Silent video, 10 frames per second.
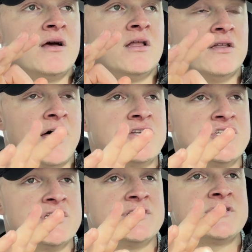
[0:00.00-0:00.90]

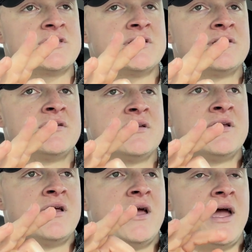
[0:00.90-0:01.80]
lunges,
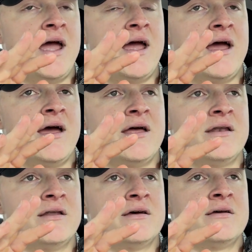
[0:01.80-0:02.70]

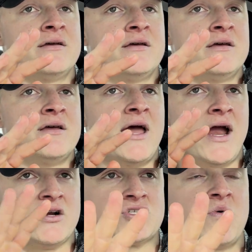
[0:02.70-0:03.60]
and
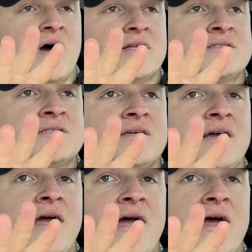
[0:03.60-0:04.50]
air squats.
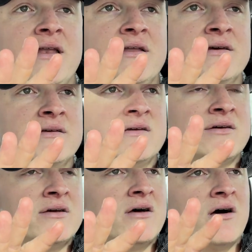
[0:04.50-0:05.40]
And
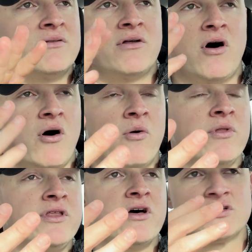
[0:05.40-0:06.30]

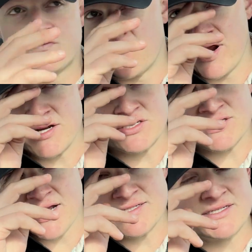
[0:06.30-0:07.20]
only those 4
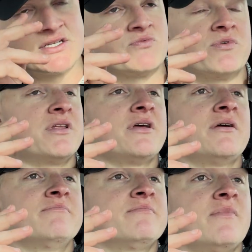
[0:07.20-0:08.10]
exercises is really
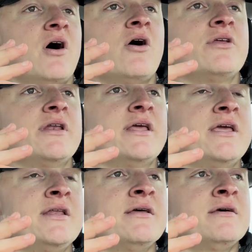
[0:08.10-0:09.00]
all you need.